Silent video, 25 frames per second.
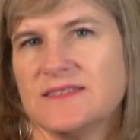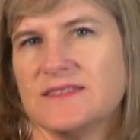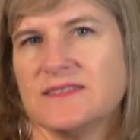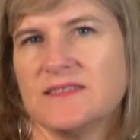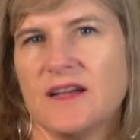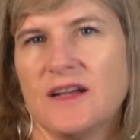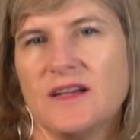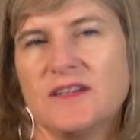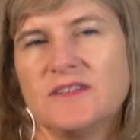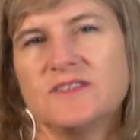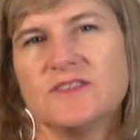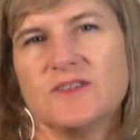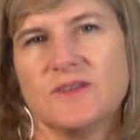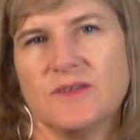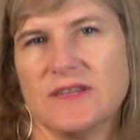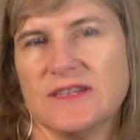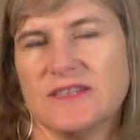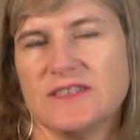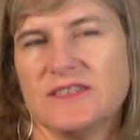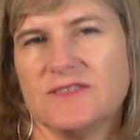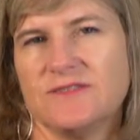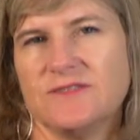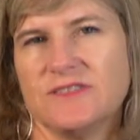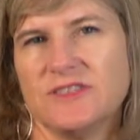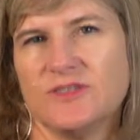is also
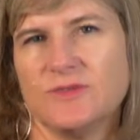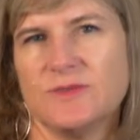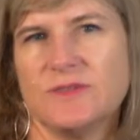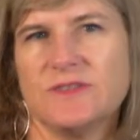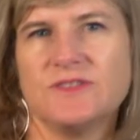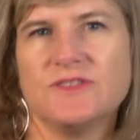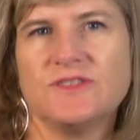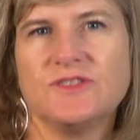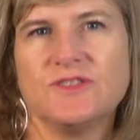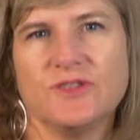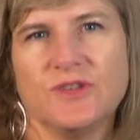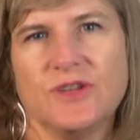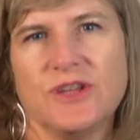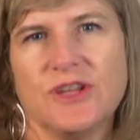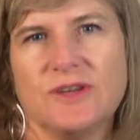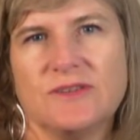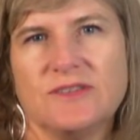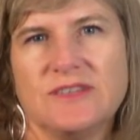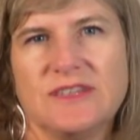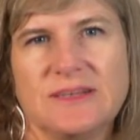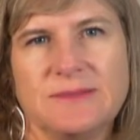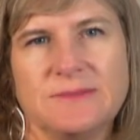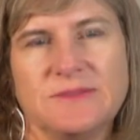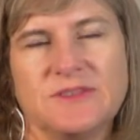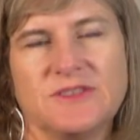linked to Visual Studio
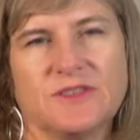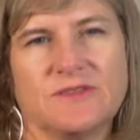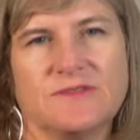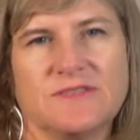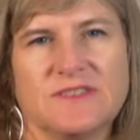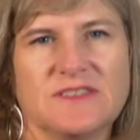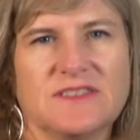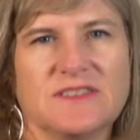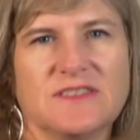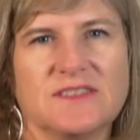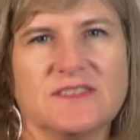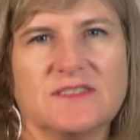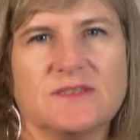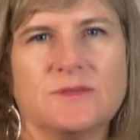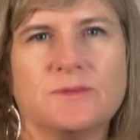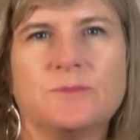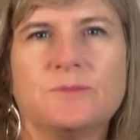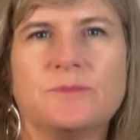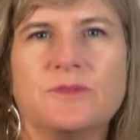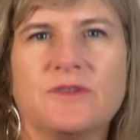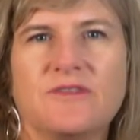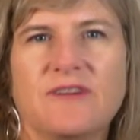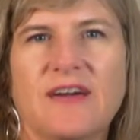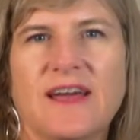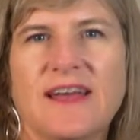Team Services,
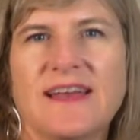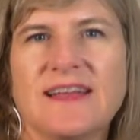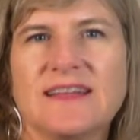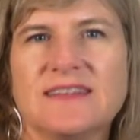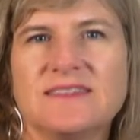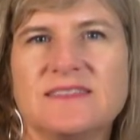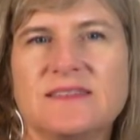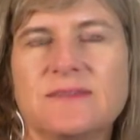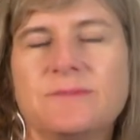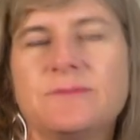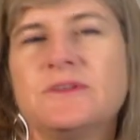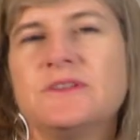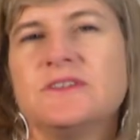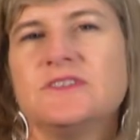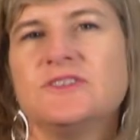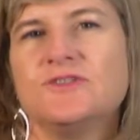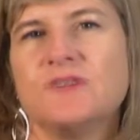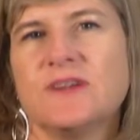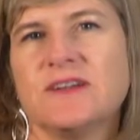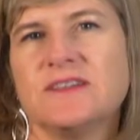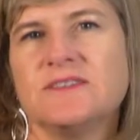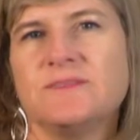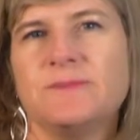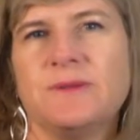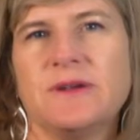providing a simple and
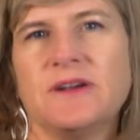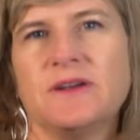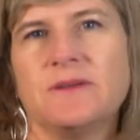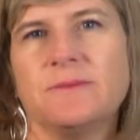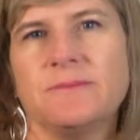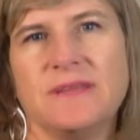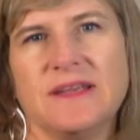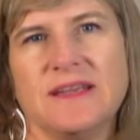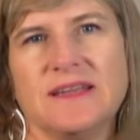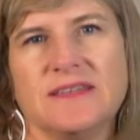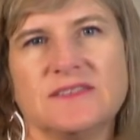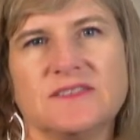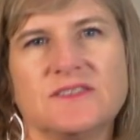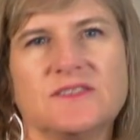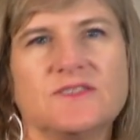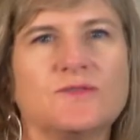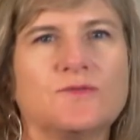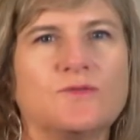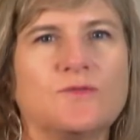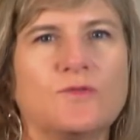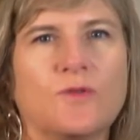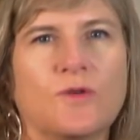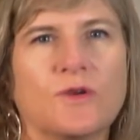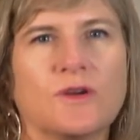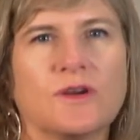transparent means
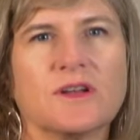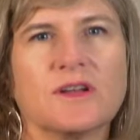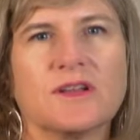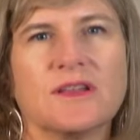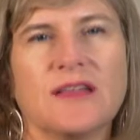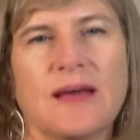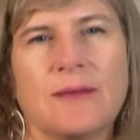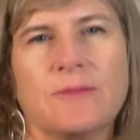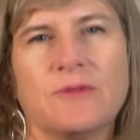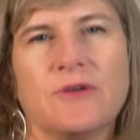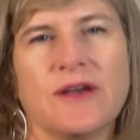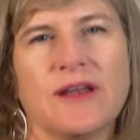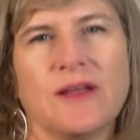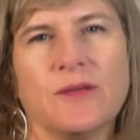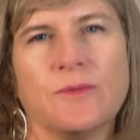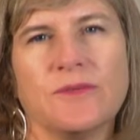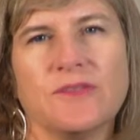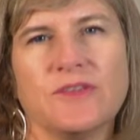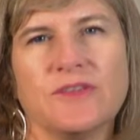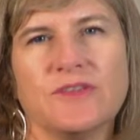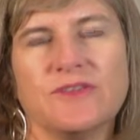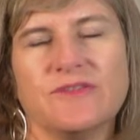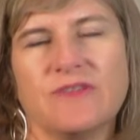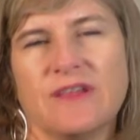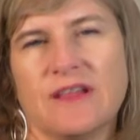for collaborating with
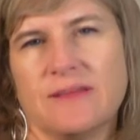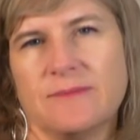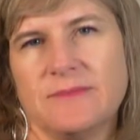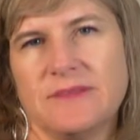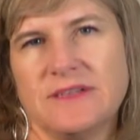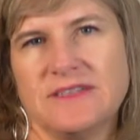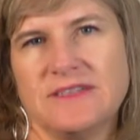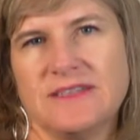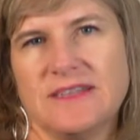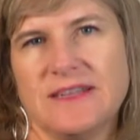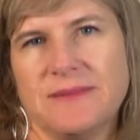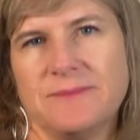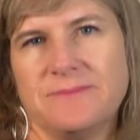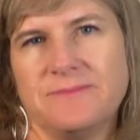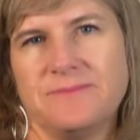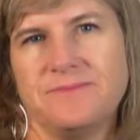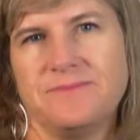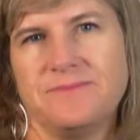your development team.